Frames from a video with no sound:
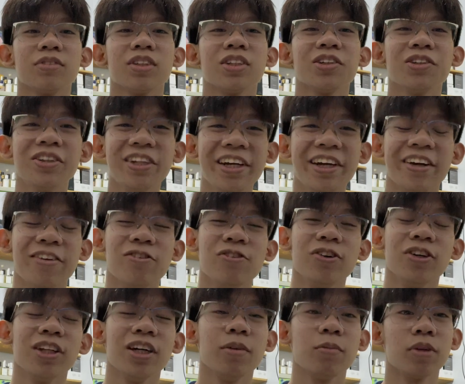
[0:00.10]
Good day
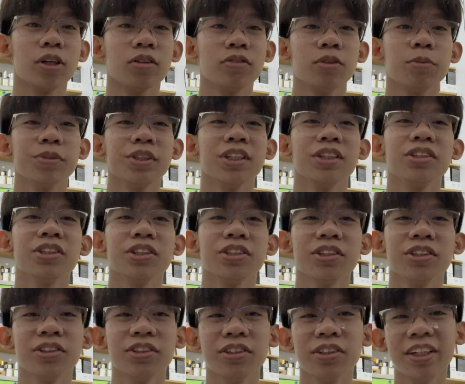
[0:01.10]
everyone, I'm Carl from
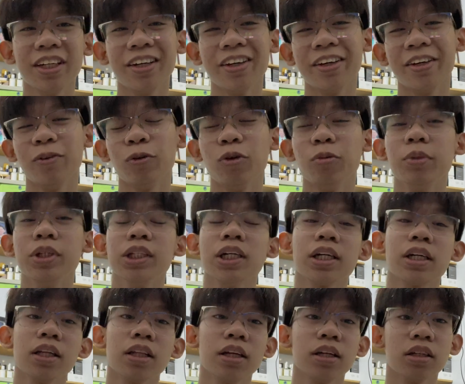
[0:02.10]
Essentials and today we'll be
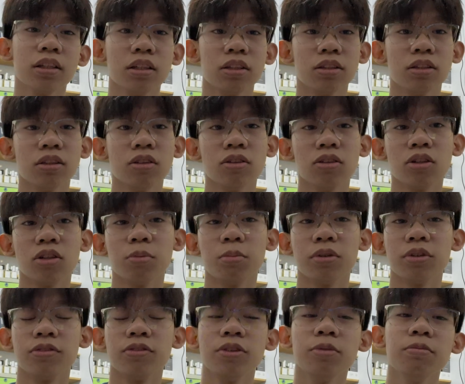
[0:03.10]
tackling another local
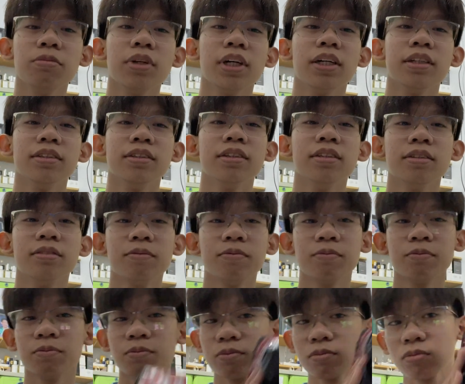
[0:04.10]
perfume brand,
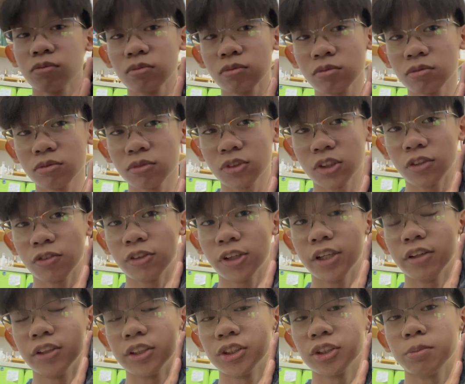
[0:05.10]
the
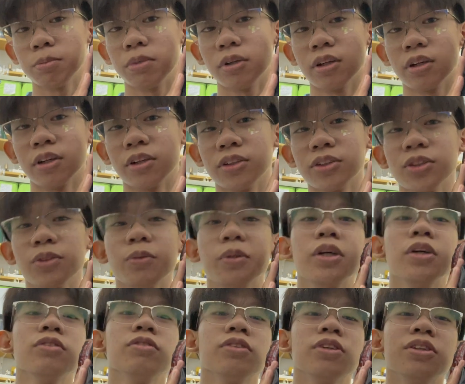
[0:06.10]
Fragrance Bar. So
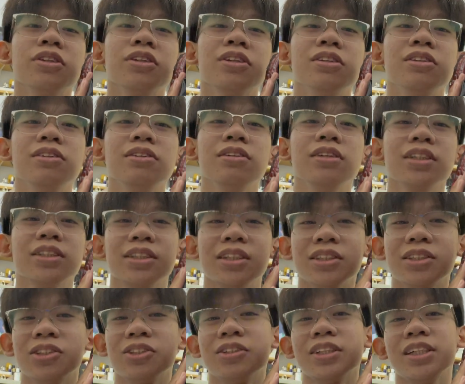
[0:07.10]
without further ado, let's
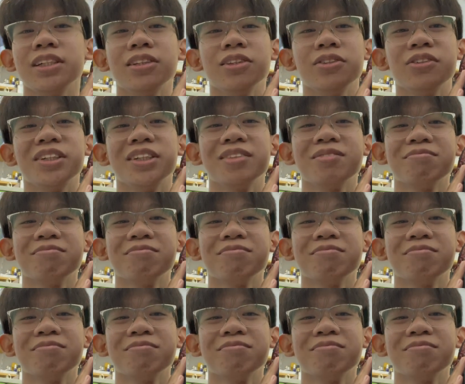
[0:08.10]
get straight into it.